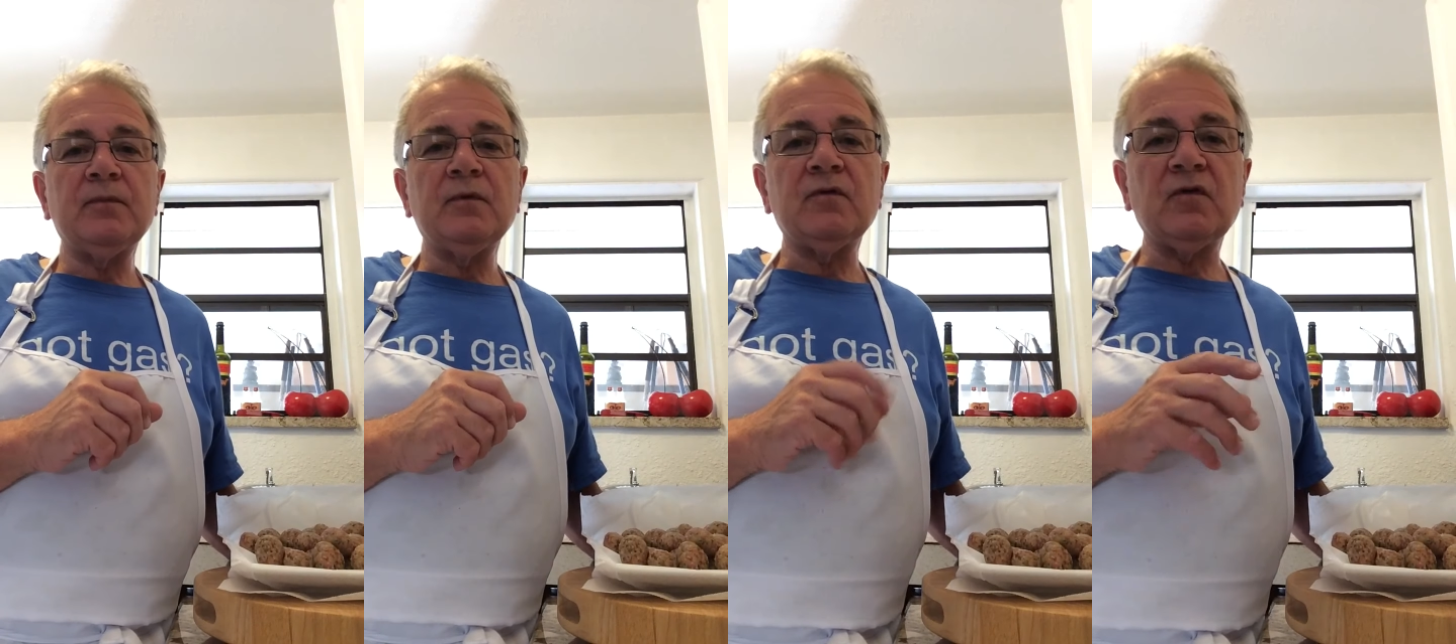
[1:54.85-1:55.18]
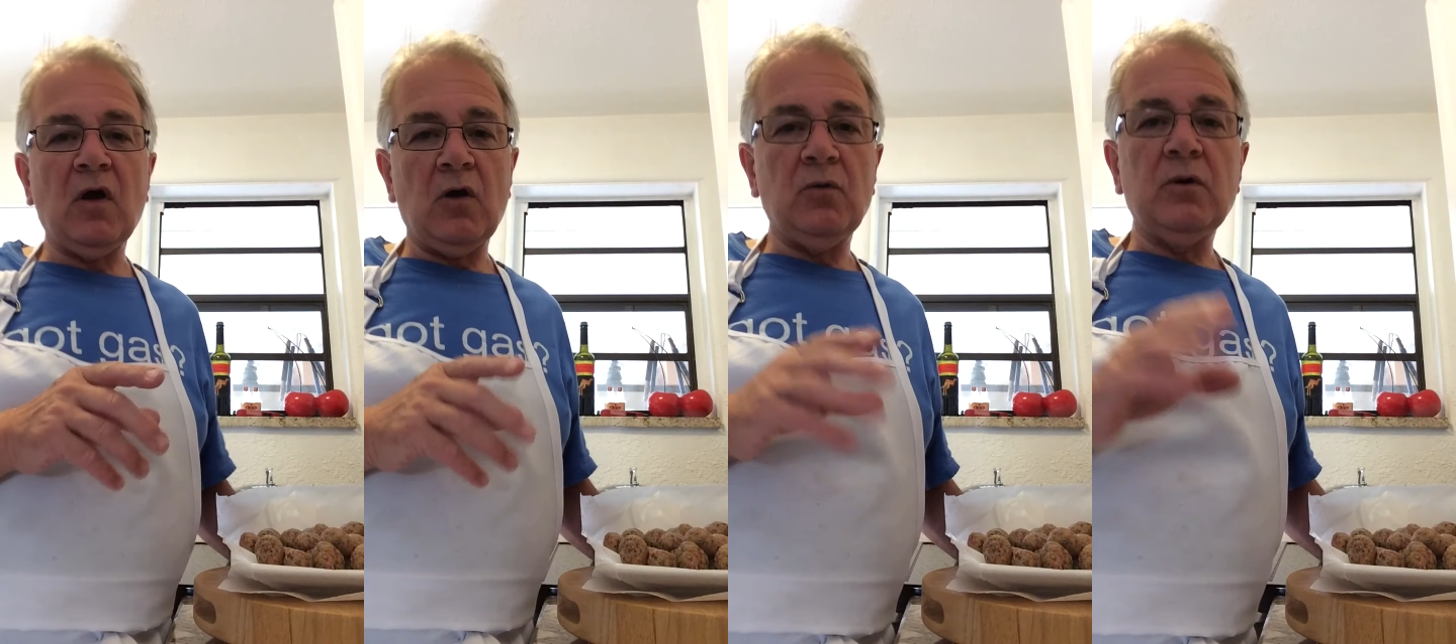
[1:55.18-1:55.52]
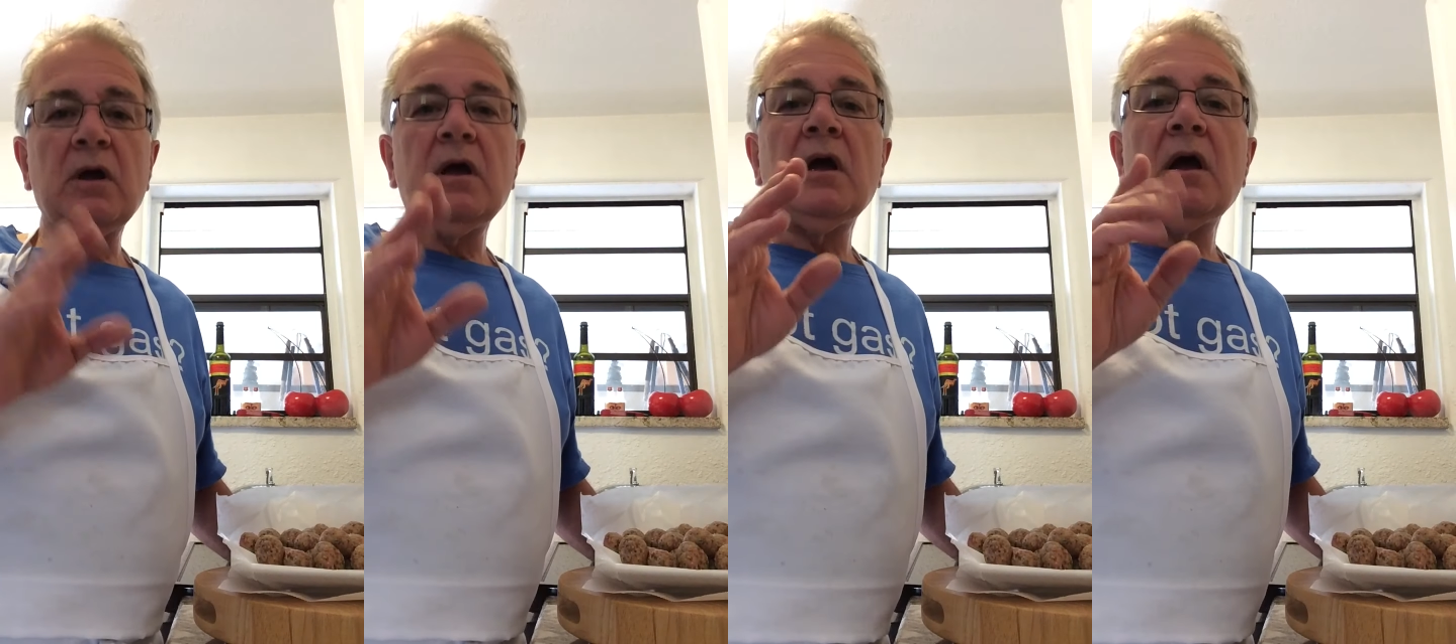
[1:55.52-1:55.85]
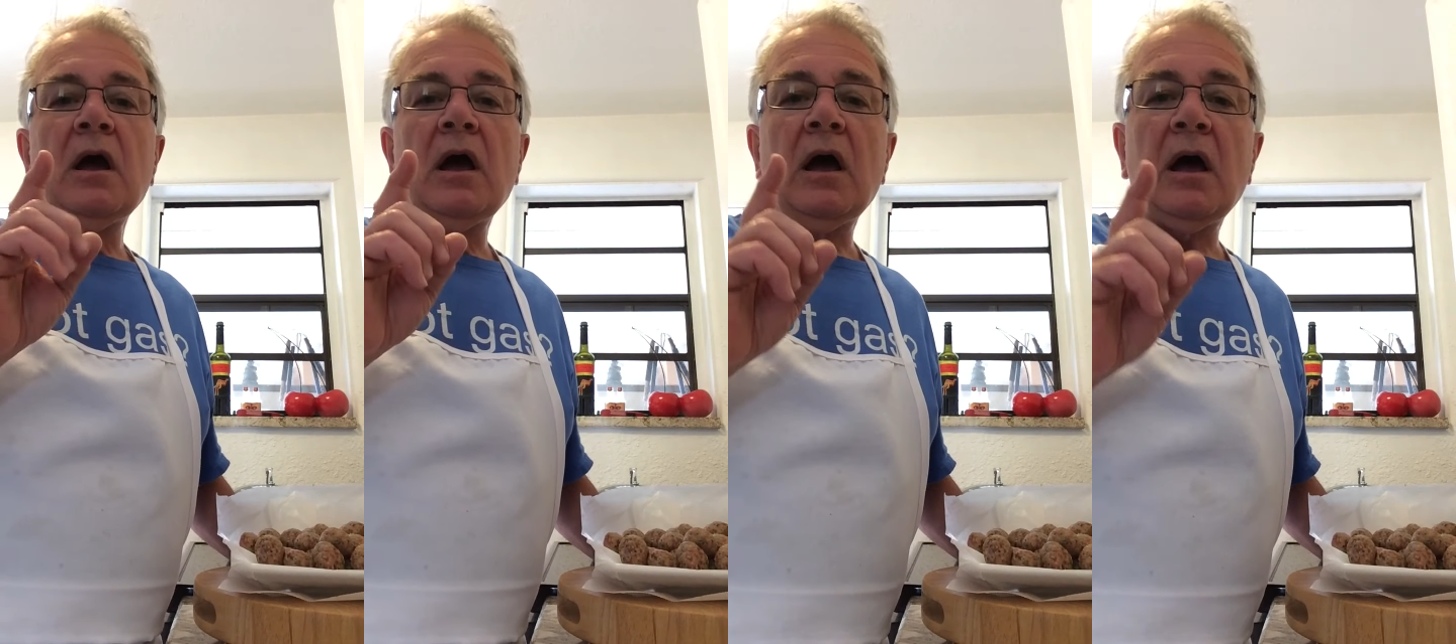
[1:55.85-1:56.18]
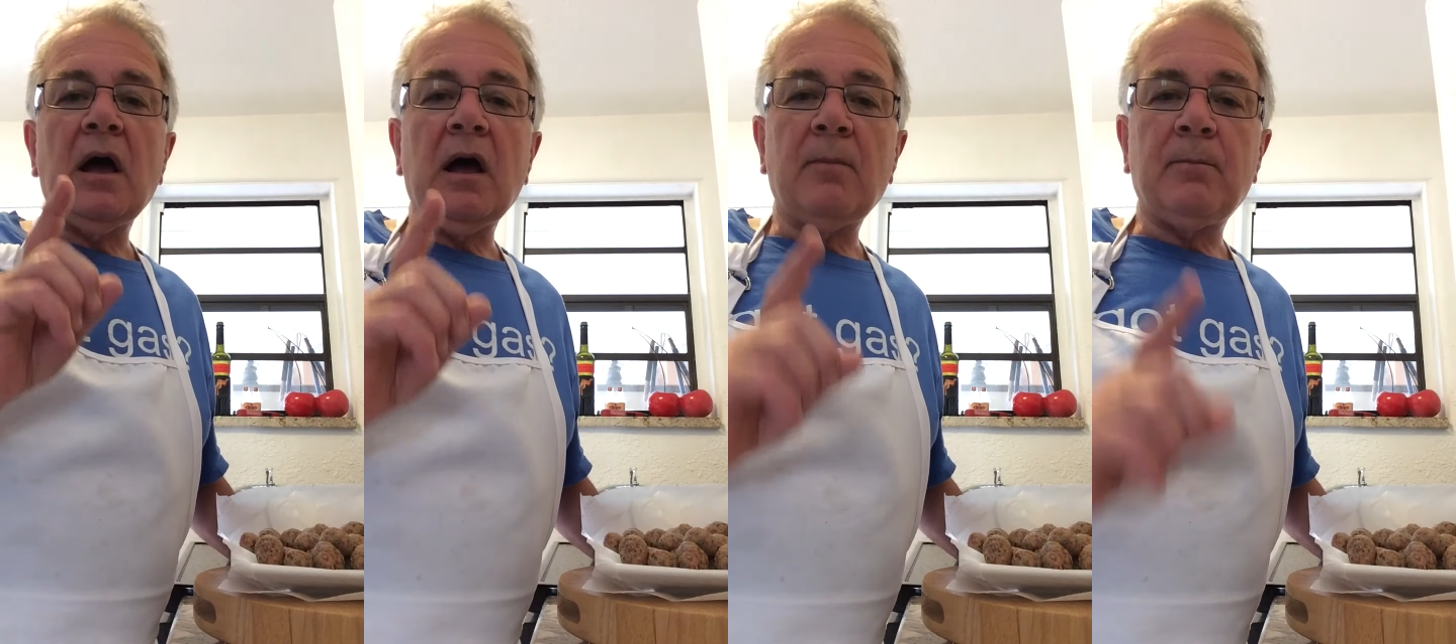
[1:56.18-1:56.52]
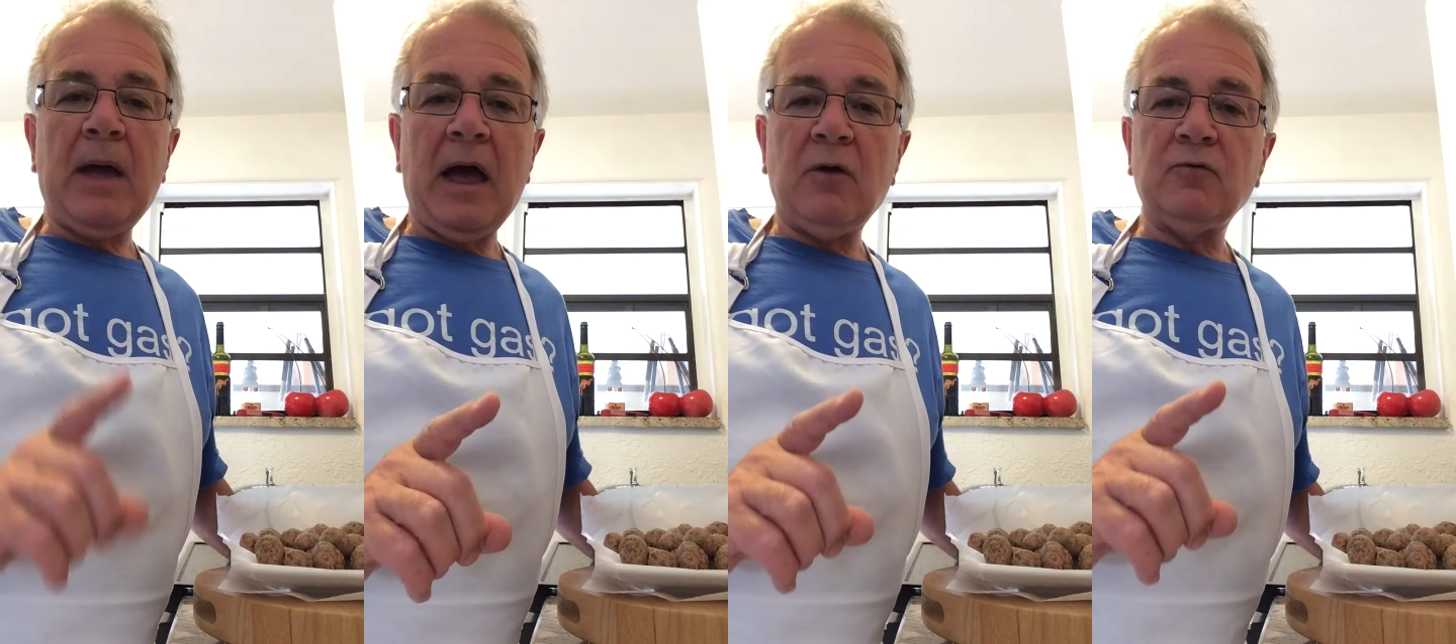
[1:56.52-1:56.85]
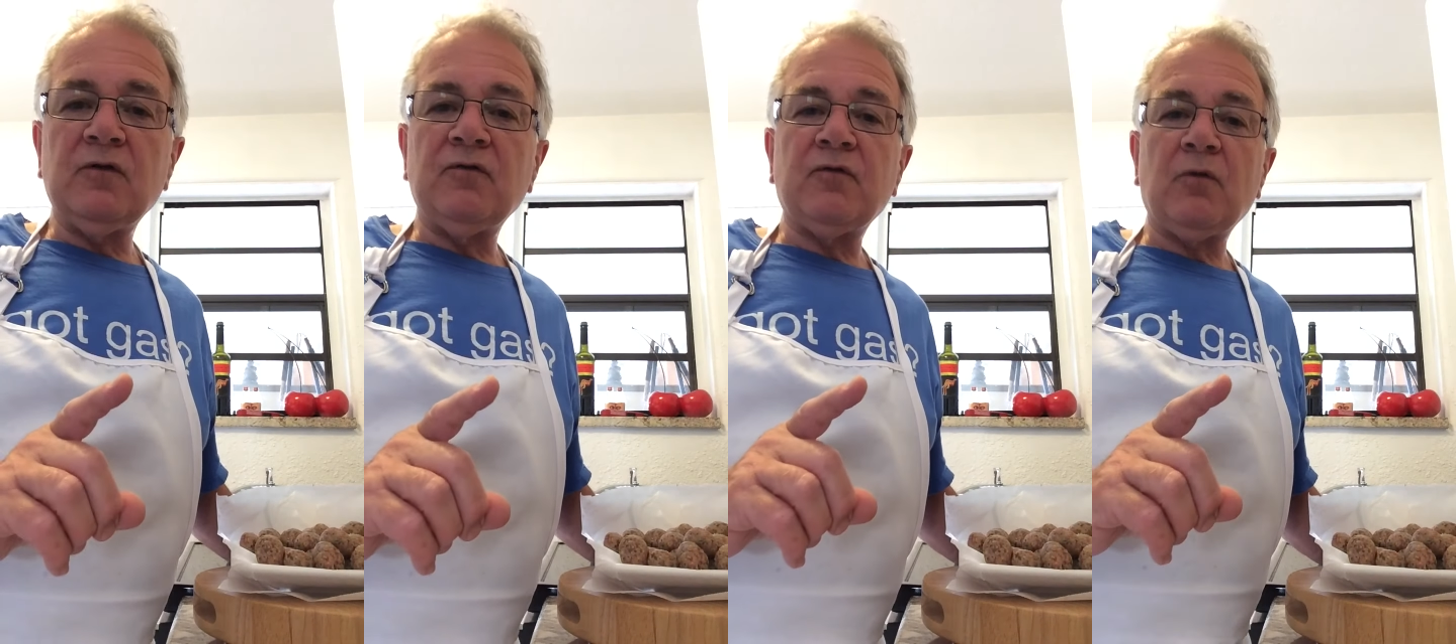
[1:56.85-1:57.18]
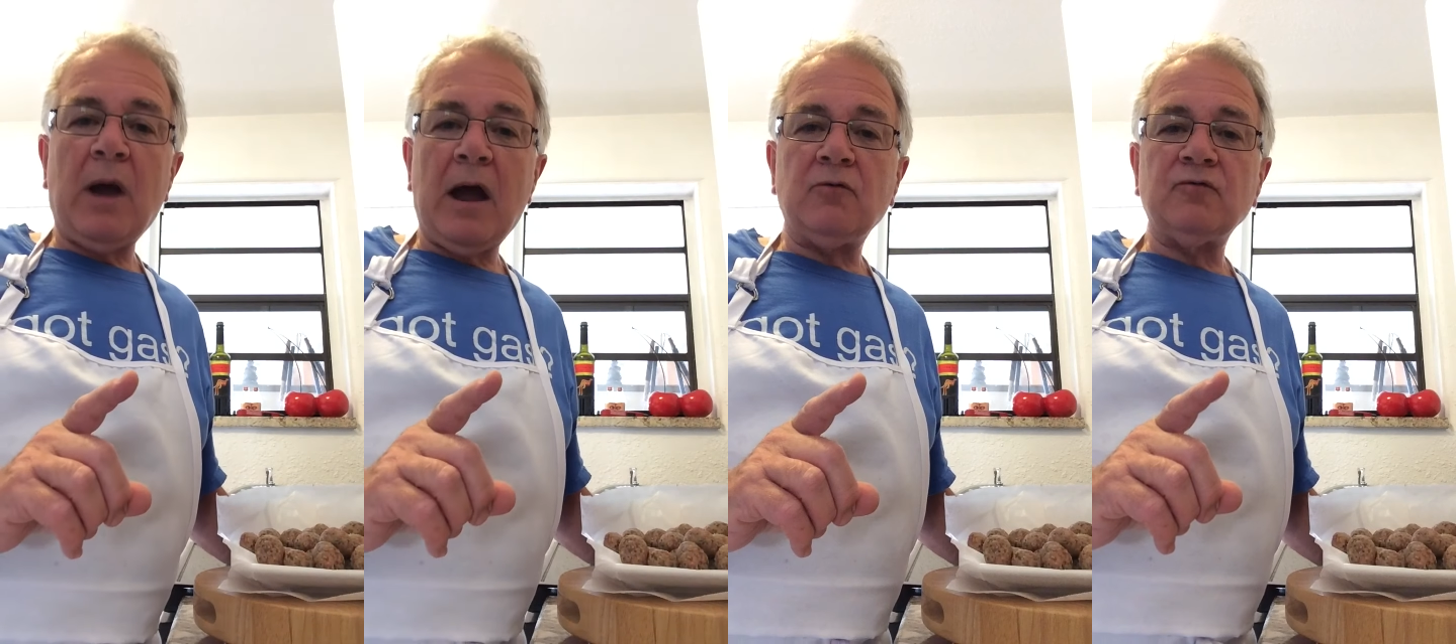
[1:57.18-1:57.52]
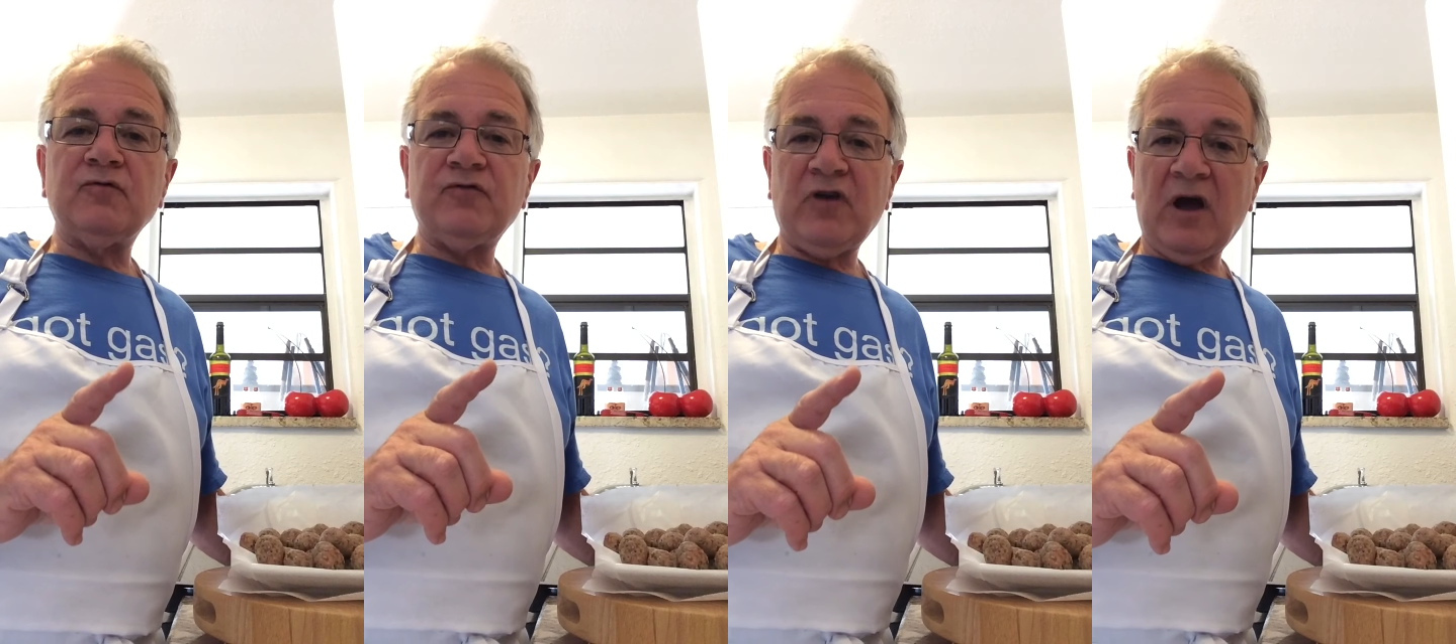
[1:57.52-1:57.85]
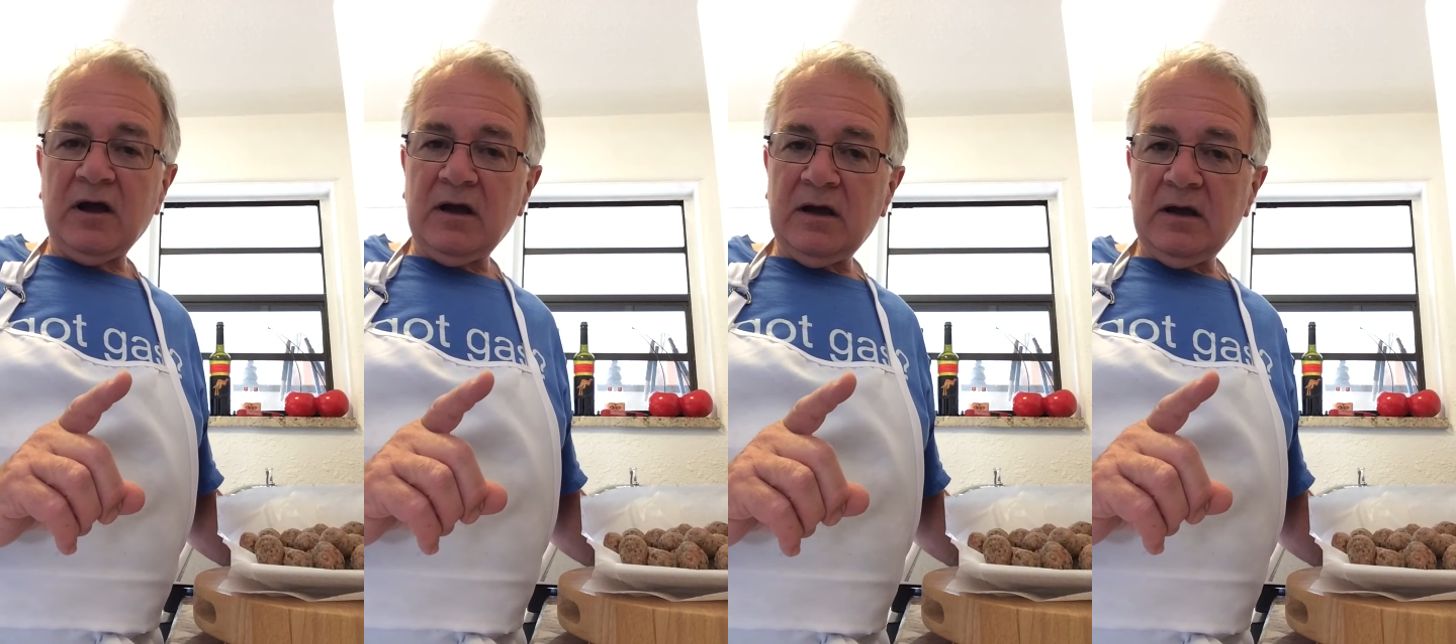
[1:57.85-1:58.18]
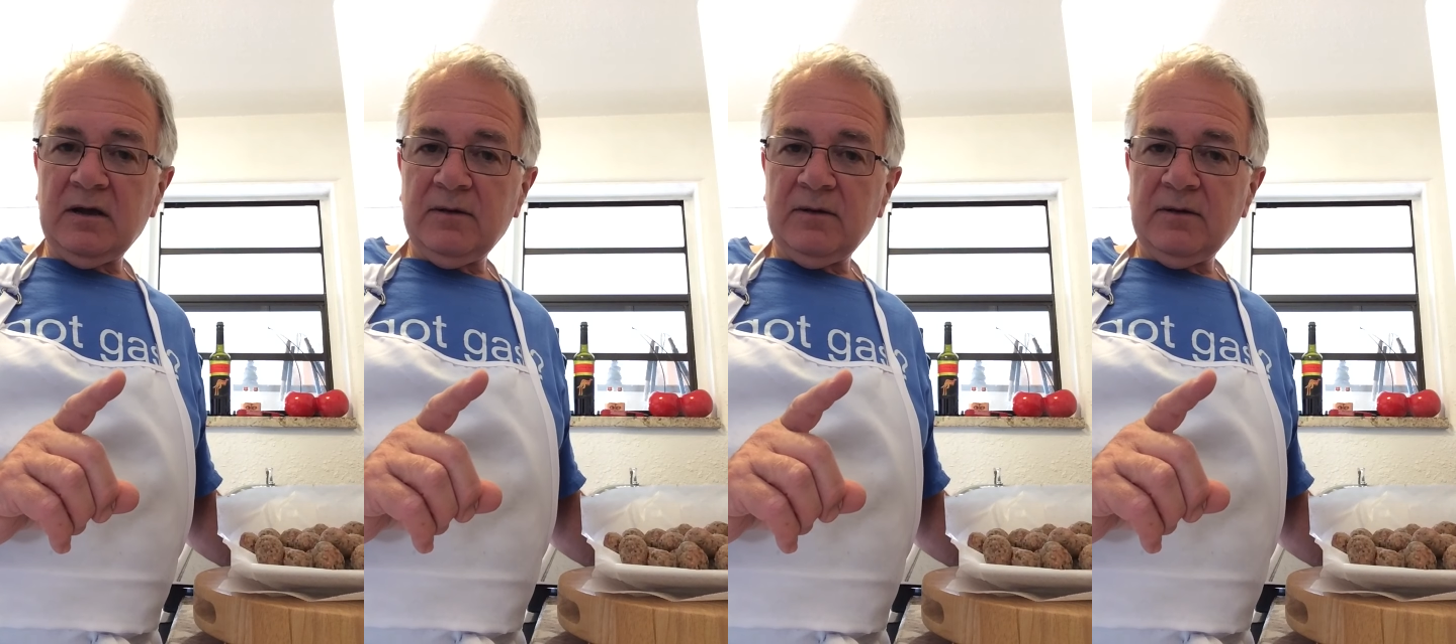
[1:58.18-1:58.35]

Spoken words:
So, a pound of ground chuck,